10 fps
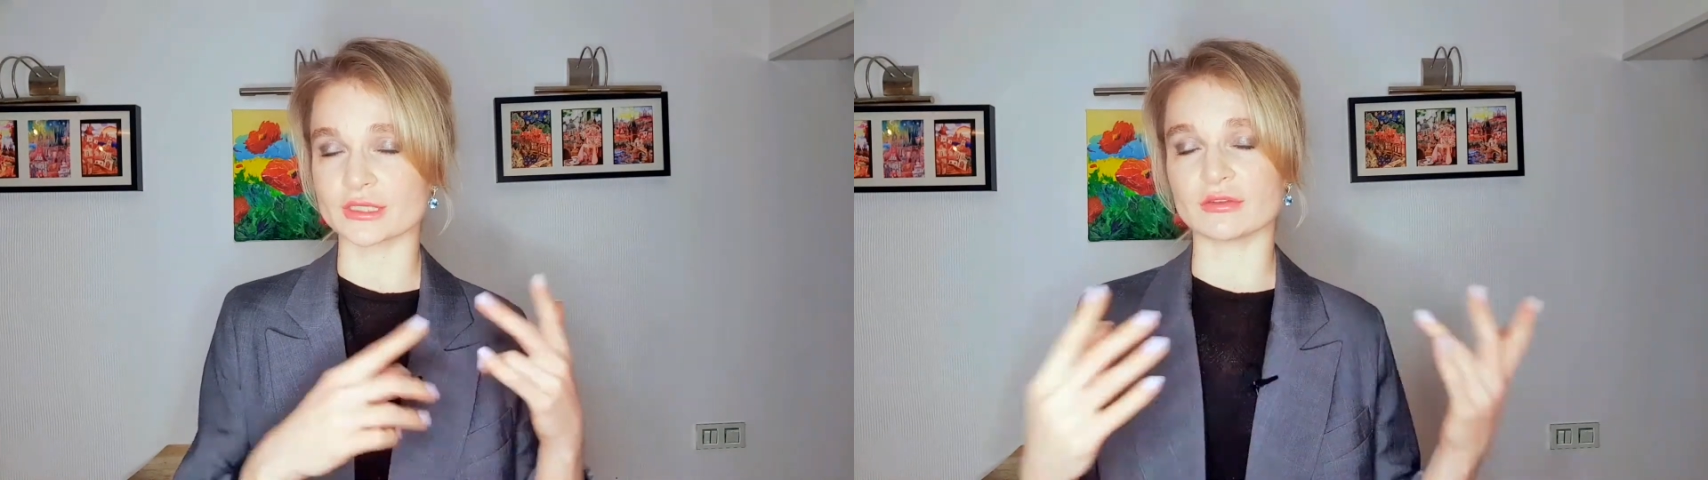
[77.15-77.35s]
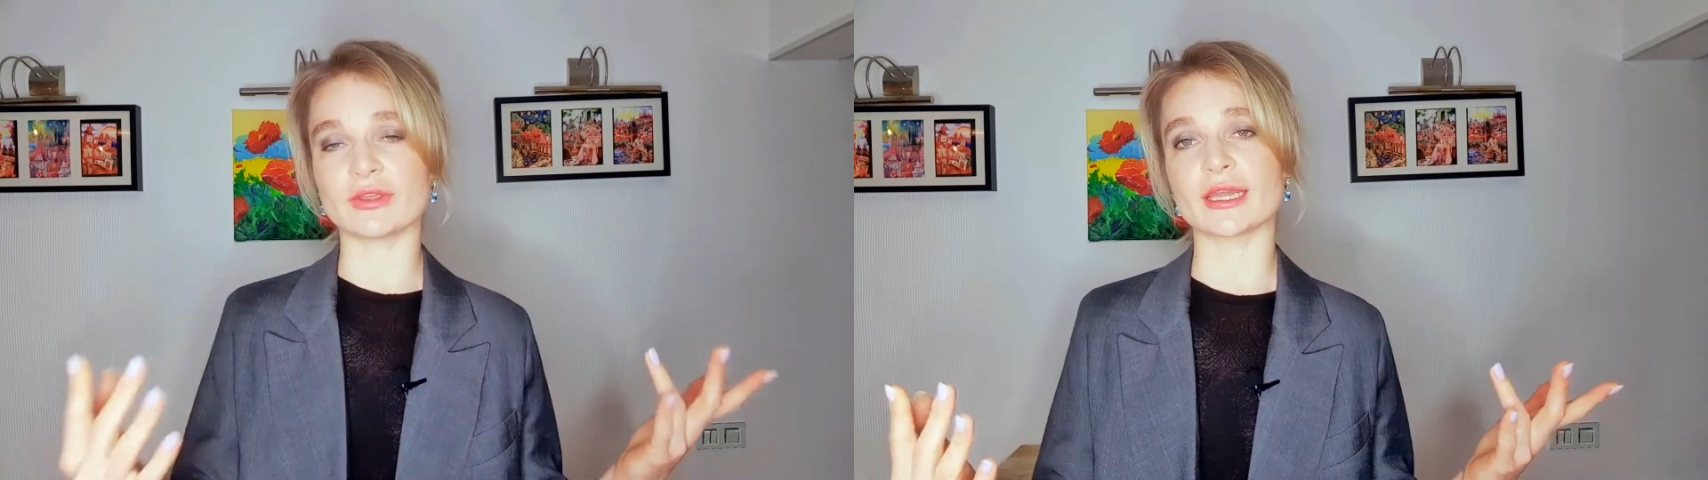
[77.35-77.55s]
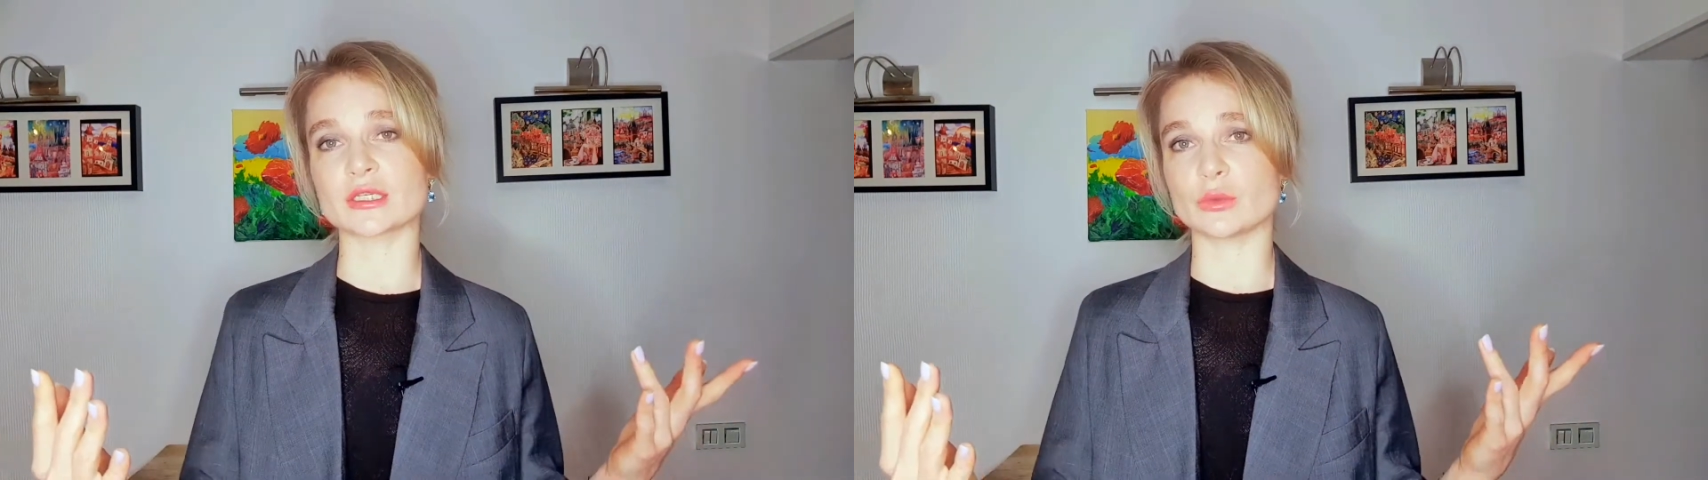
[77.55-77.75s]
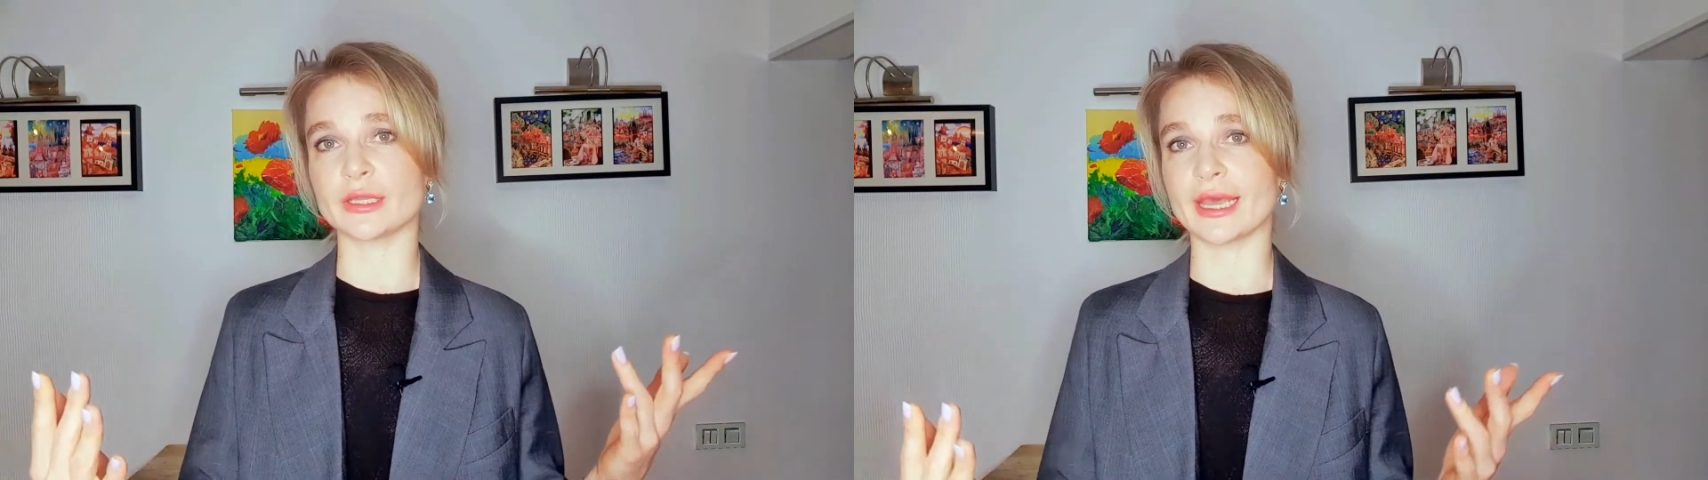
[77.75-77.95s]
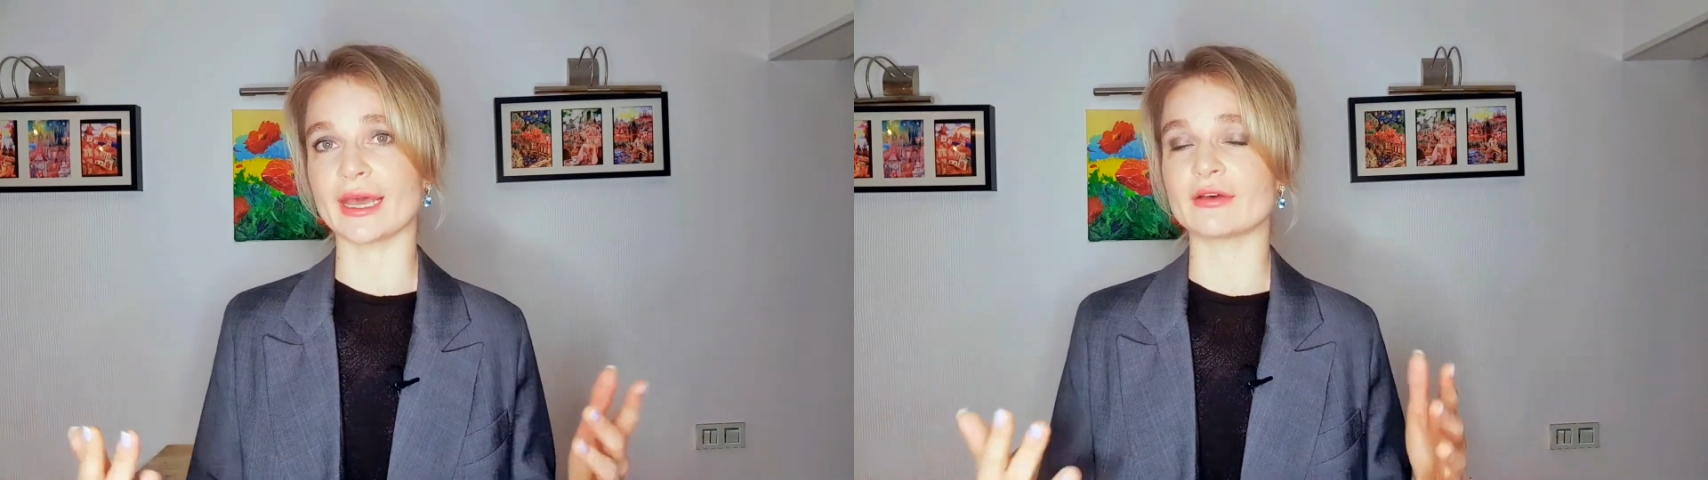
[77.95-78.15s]
In fact, you will
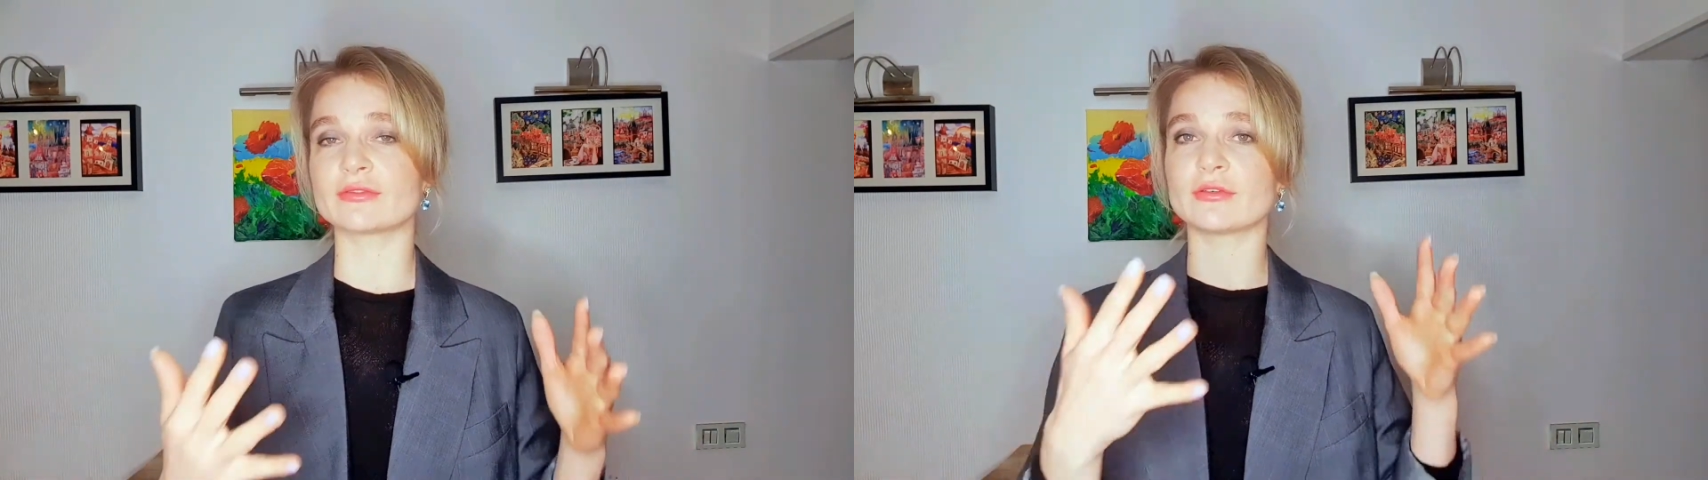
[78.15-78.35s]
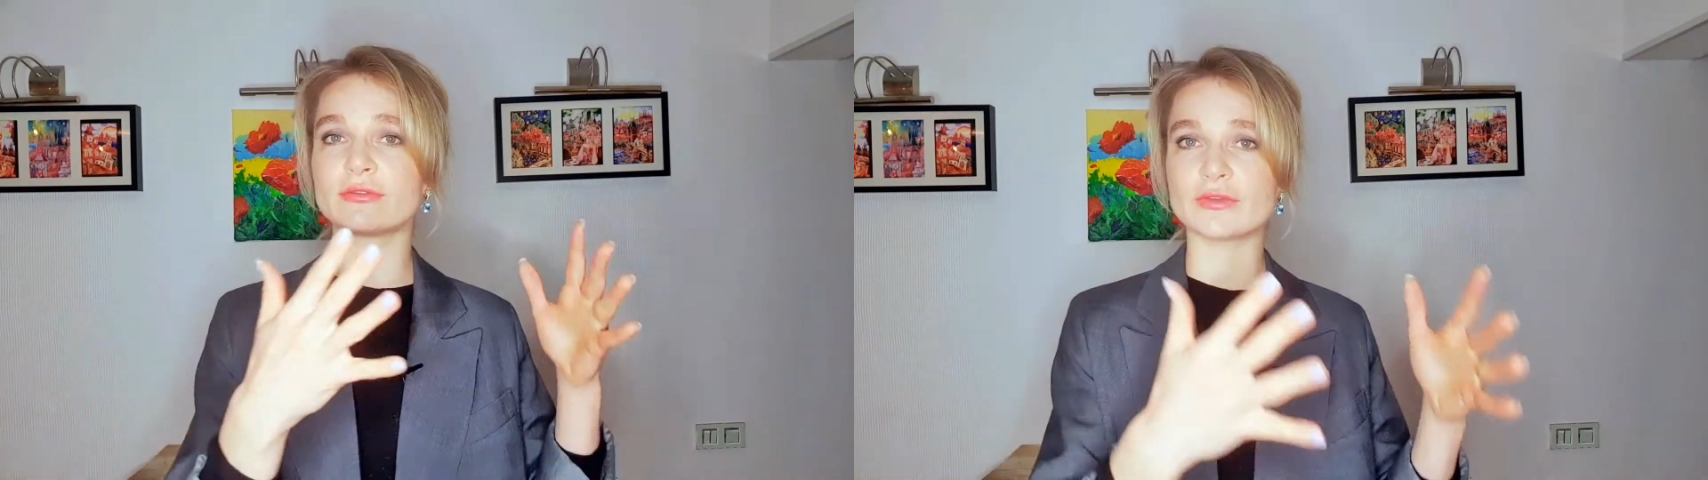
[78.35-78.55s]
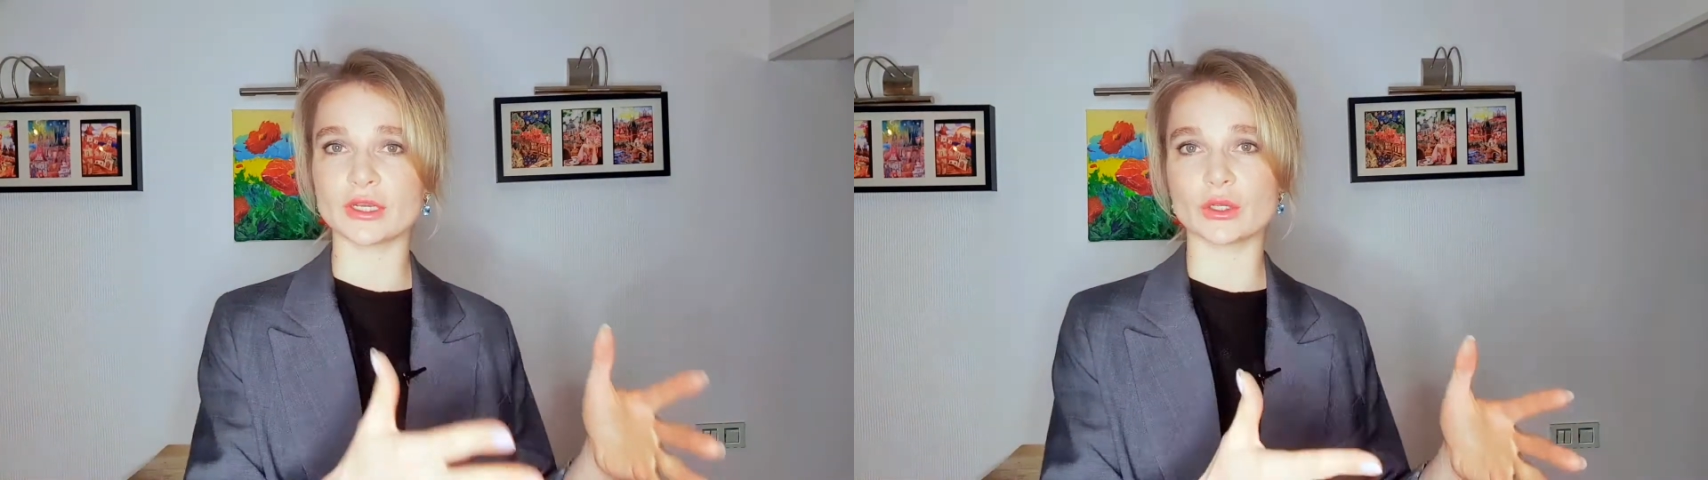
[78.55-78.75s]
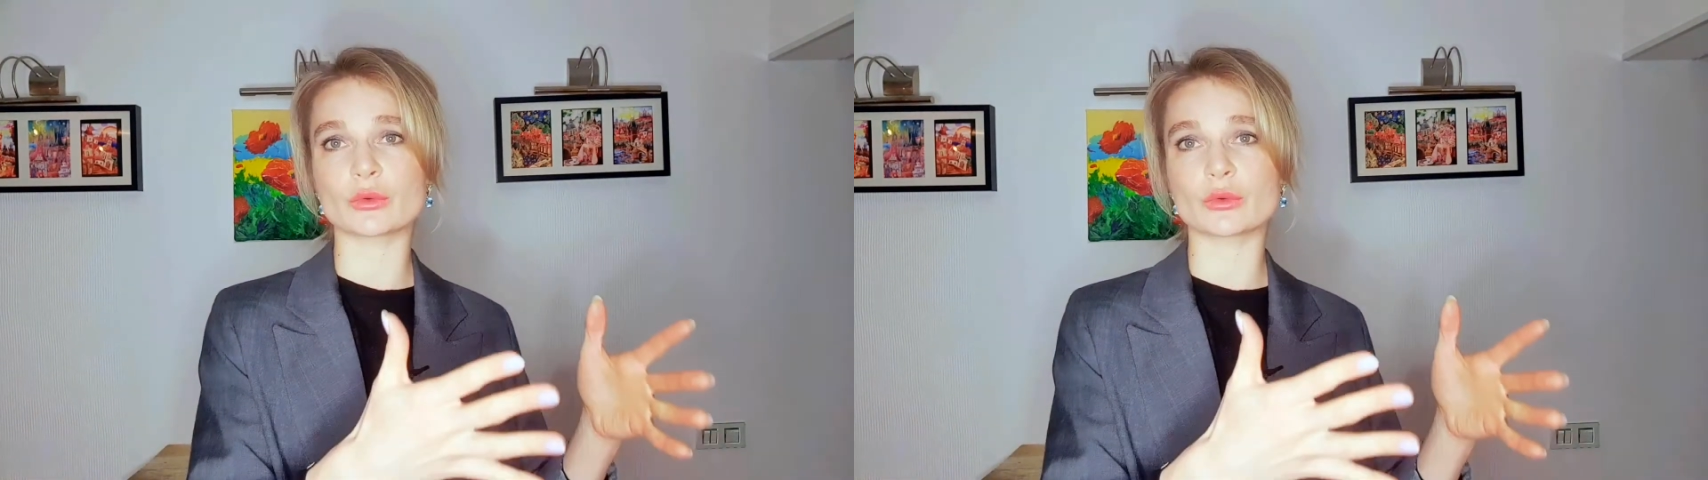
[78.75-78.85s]
have video